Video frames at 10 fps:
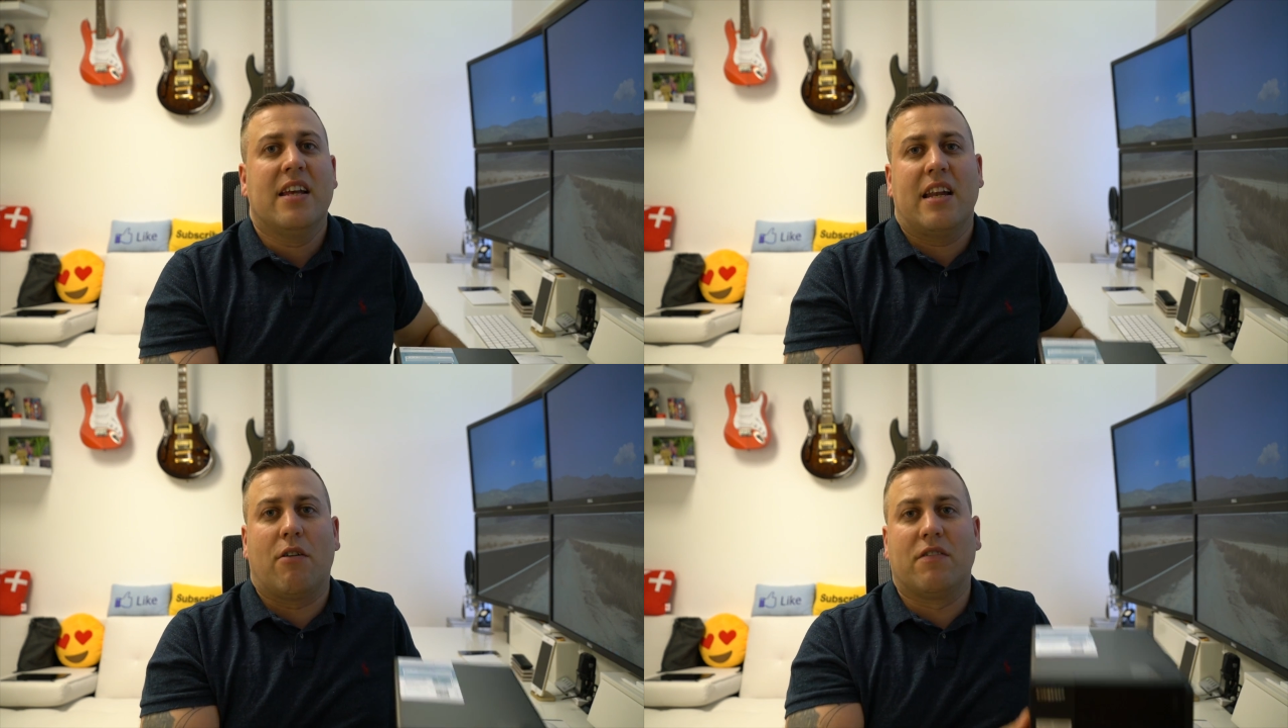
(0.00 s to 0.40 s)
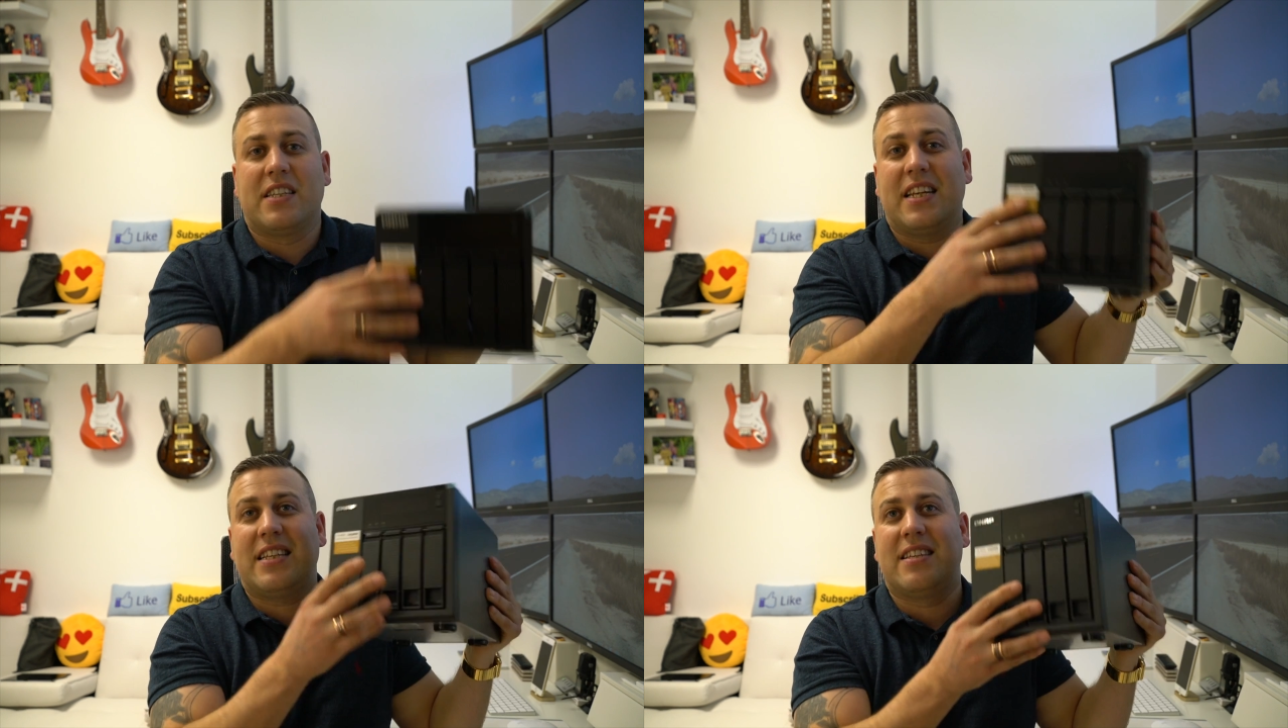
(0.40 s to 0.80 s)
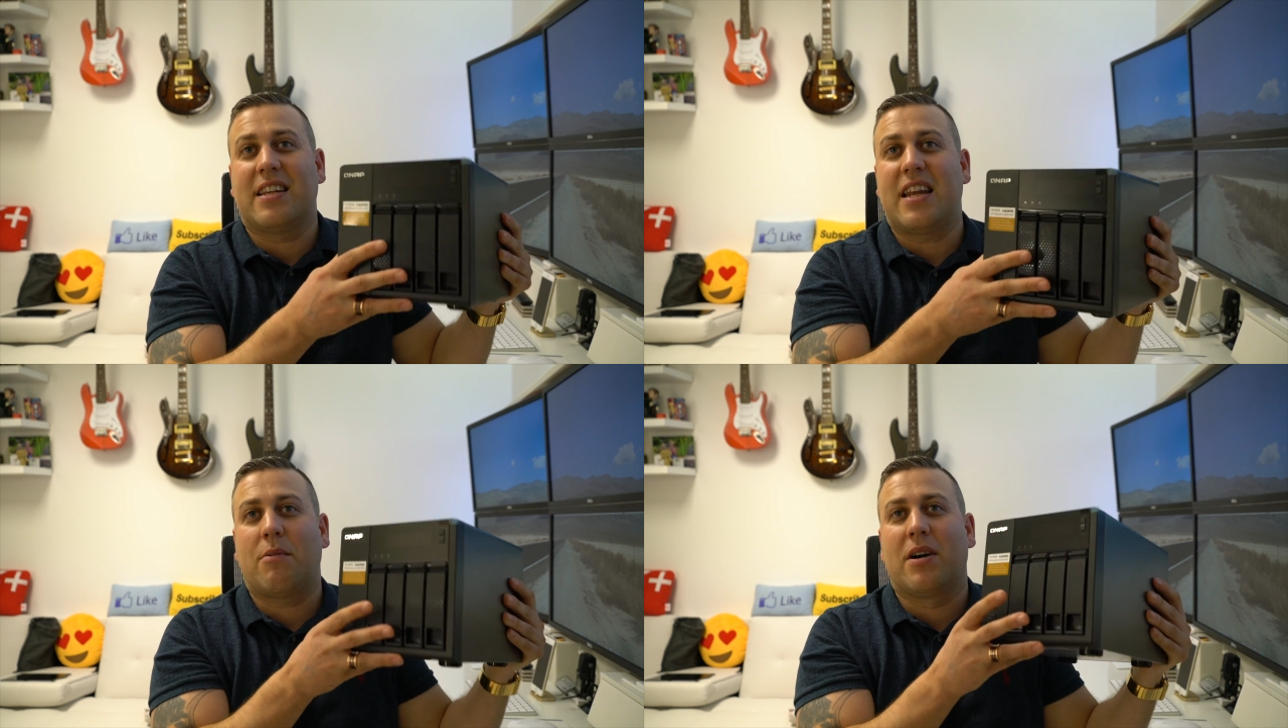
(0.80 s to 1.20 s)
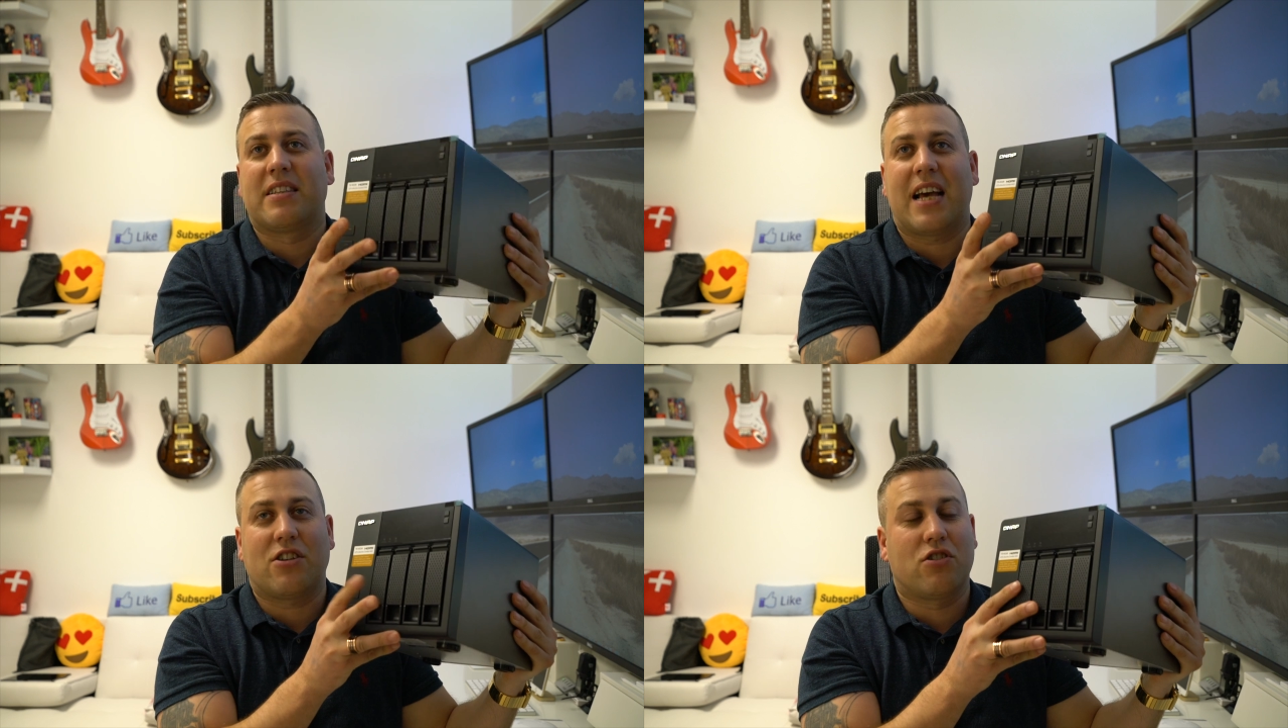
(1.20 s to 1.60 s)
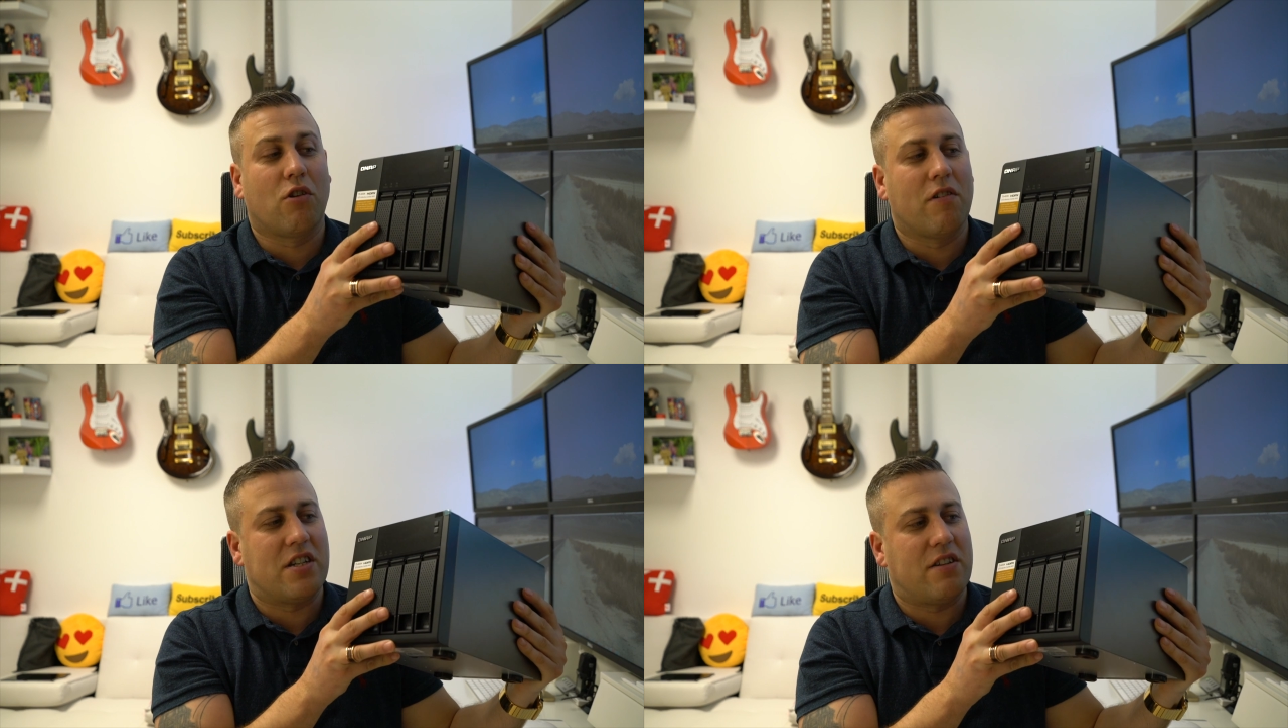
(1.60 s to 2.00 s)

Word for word: Now, obviously, this is a network attached storage